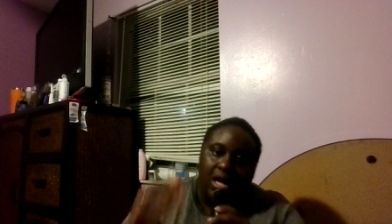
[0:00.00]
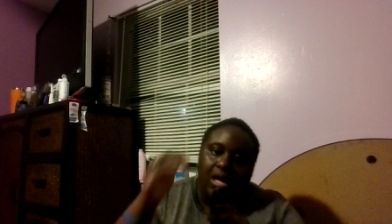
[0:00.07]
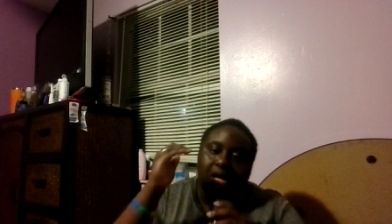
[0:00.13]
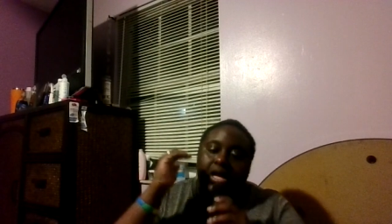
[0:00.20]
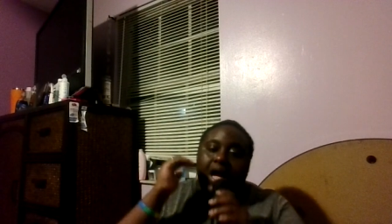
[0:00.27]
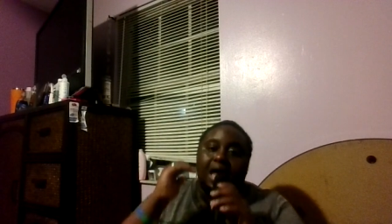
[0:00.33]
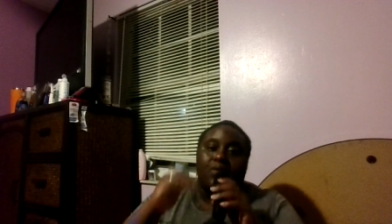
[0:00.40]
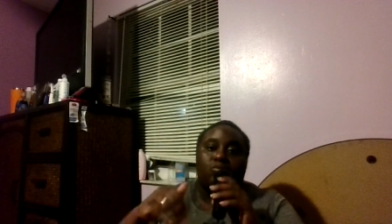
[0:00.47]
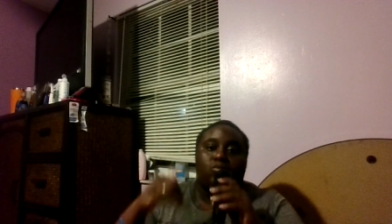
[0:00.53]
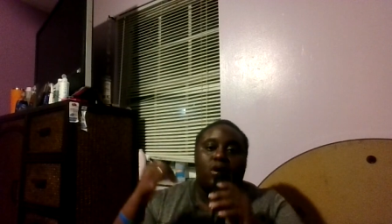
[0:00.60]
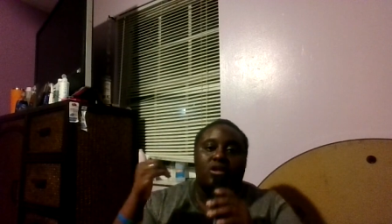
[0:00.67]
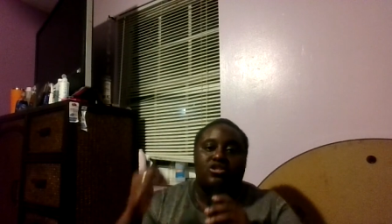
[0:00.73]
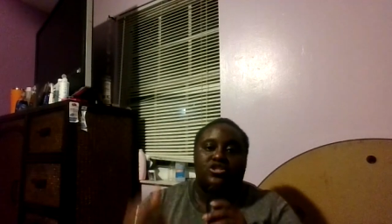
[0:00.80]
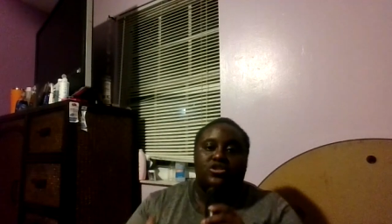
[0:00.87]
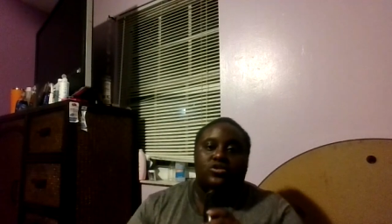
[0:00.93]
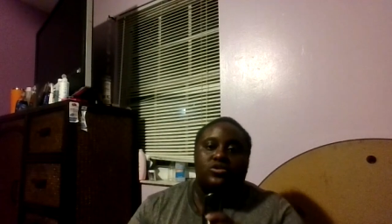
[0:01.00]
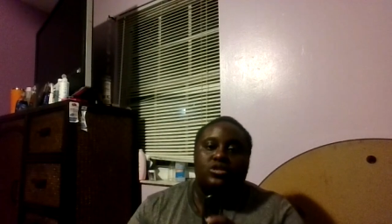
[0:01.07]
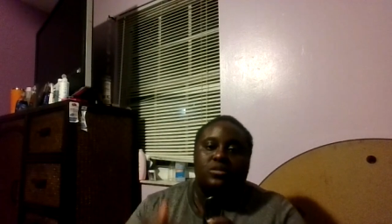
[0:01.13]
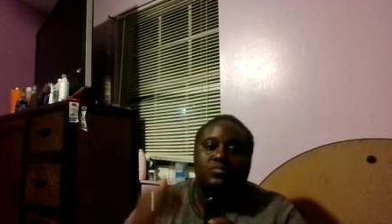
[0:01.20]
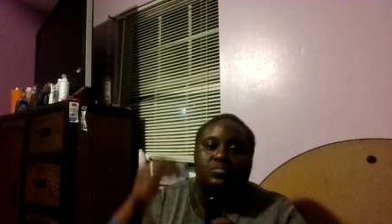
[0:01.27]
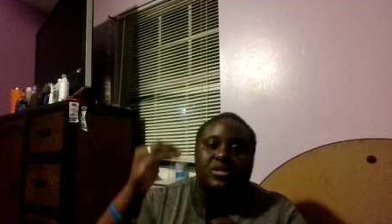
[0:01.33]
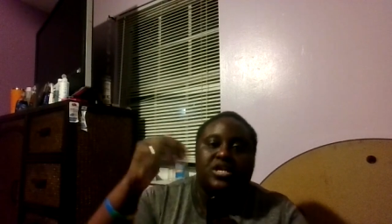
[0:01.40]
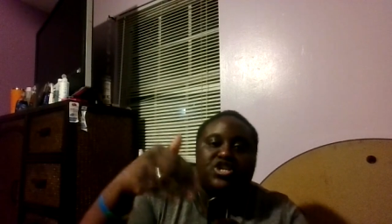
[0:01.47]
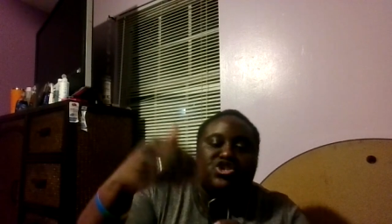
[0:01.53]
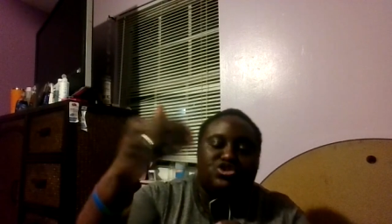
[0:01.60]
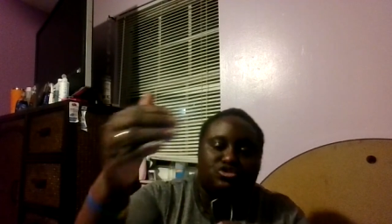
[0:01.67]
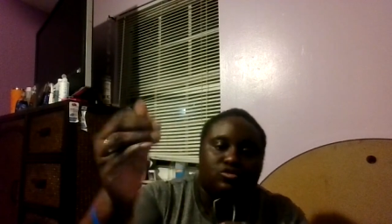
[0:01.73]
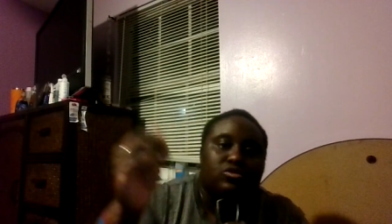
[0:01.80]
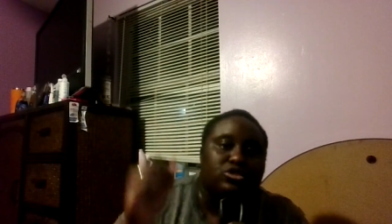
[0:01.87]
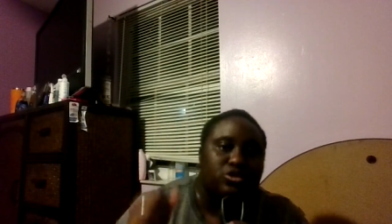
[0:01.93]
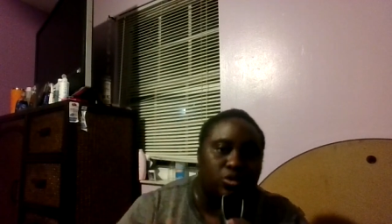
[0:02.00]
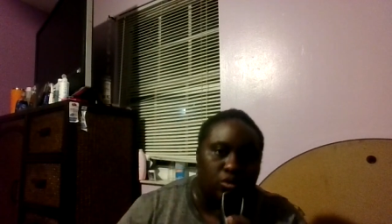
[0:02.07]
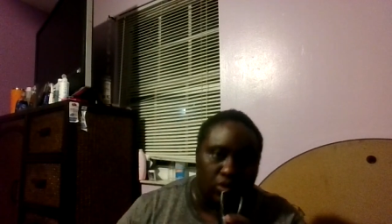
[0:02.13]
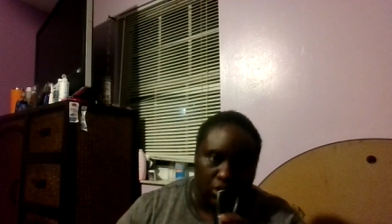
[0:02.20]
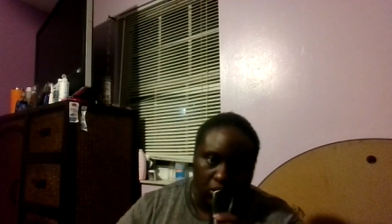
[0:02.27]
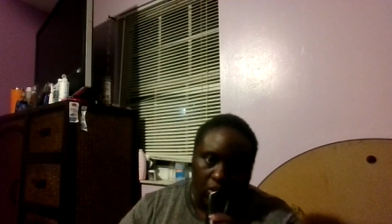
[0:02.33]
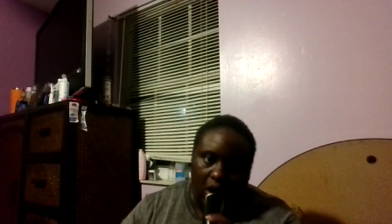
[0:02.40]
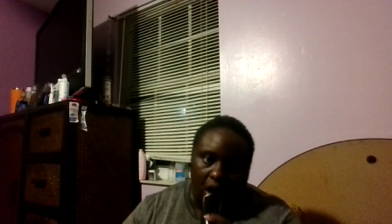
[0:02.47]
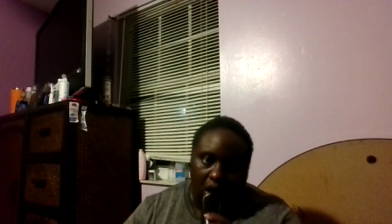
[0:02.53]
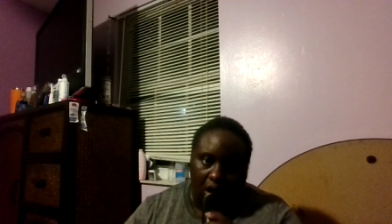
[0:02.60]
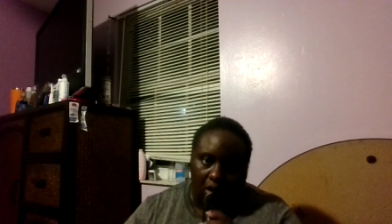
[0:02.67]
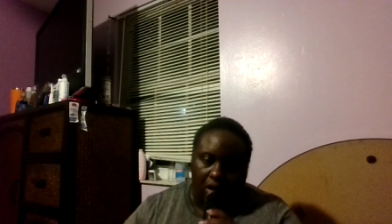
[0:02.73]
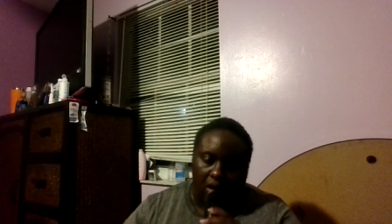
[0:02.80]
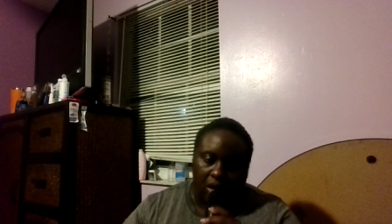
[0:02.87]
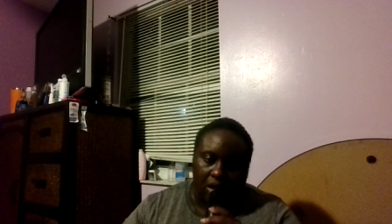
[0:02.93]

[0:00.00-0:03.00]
God wants you to be true to who you are.